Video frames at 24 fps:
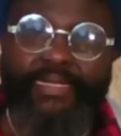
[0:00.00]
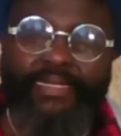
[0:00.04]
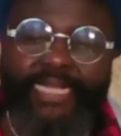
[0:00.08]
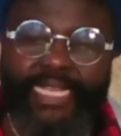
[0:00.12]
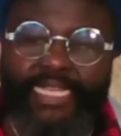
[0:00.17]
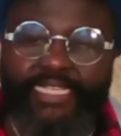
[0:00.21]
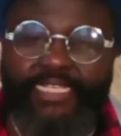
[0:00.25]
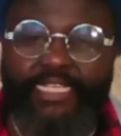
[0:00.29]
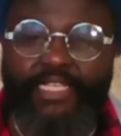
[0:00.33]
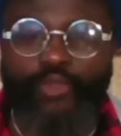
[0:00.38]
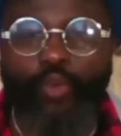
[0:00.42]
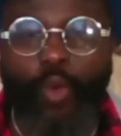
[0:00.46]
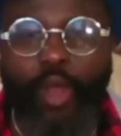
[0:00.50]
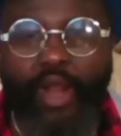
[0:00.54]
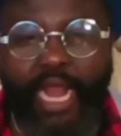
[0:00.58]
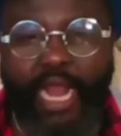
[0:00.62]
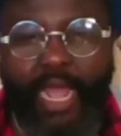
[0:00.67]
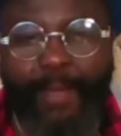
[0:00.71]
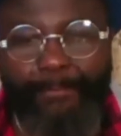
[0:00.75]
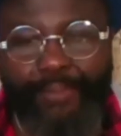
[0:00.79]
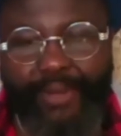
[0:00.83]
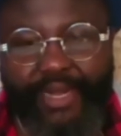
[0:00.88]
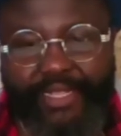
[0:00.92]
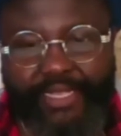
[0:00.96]
This is what
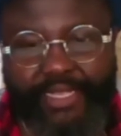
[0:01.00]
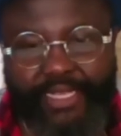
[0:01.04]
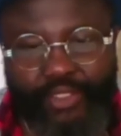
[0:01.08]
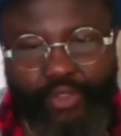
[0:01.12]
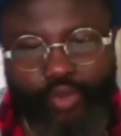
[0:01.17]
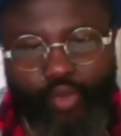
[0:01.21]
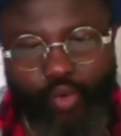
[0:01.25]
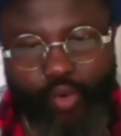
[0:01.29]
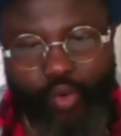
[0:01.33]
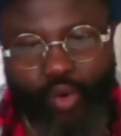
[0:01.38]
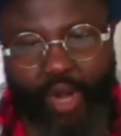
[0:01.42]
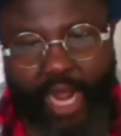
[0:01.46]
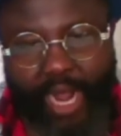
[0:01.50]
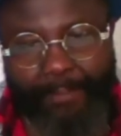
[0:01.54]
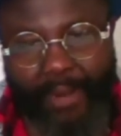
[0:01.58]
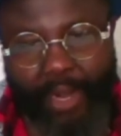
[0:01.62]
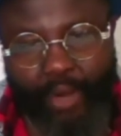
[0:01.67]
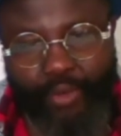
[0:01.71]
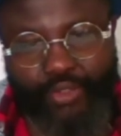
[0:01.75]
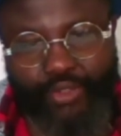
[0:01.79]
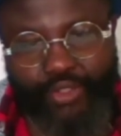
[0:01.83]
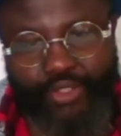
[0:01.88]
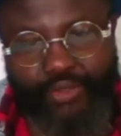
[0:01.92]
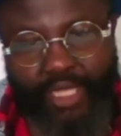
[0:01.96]
I'm bringing to
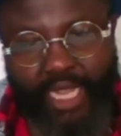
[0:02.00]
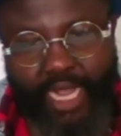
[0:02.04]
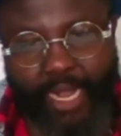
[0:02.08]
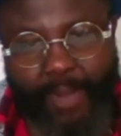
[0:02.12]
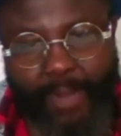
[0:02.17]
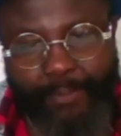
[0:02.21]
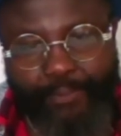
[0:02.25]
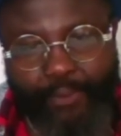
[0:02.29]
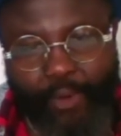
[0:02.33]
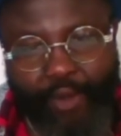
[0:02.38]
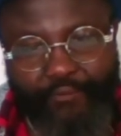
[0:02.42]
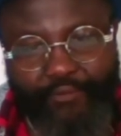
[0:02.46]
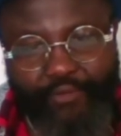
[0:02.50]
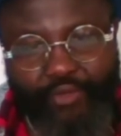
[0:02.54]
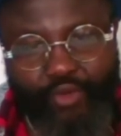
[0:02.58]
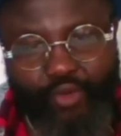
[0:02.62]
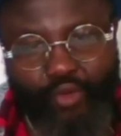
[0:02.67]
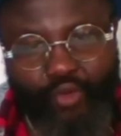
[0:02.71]
about uh, Prof.